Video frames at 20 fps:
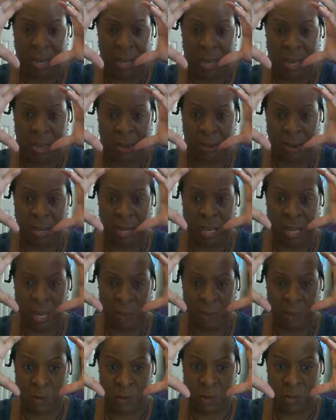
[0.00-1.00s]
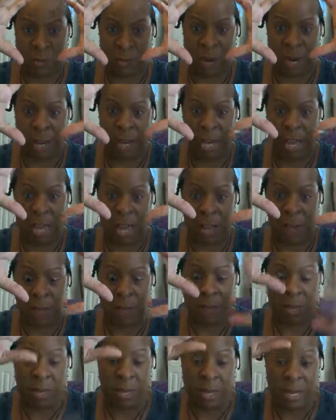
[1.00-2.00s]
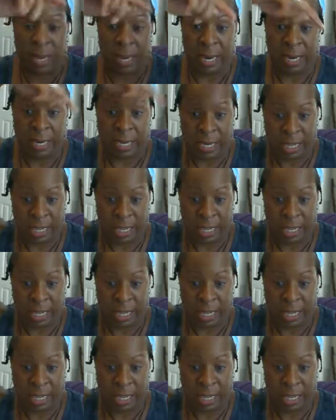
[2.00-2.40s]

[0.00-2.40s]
and it comes straight up and